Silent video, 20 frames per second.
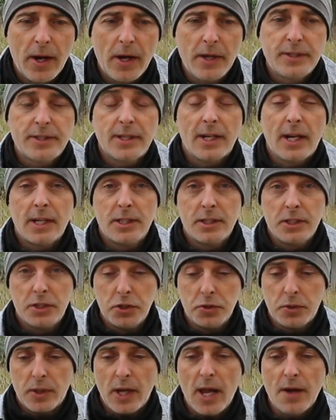isolated,
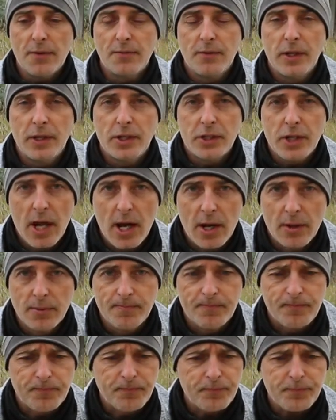you can reach out
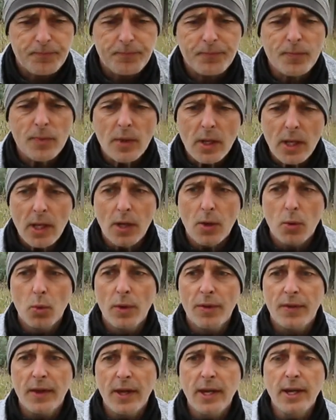
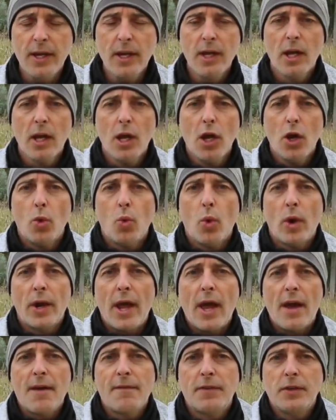within
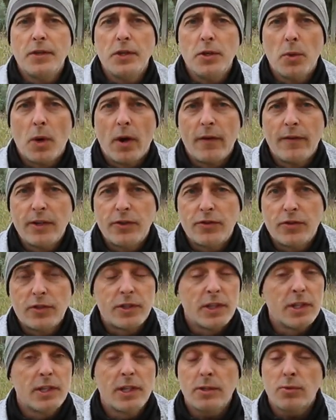whatever you are
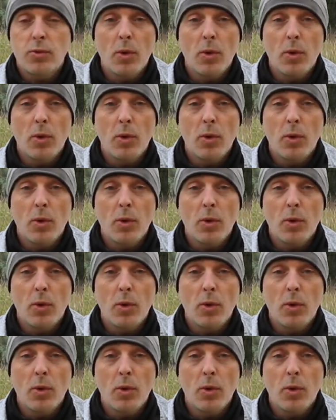interested in. That's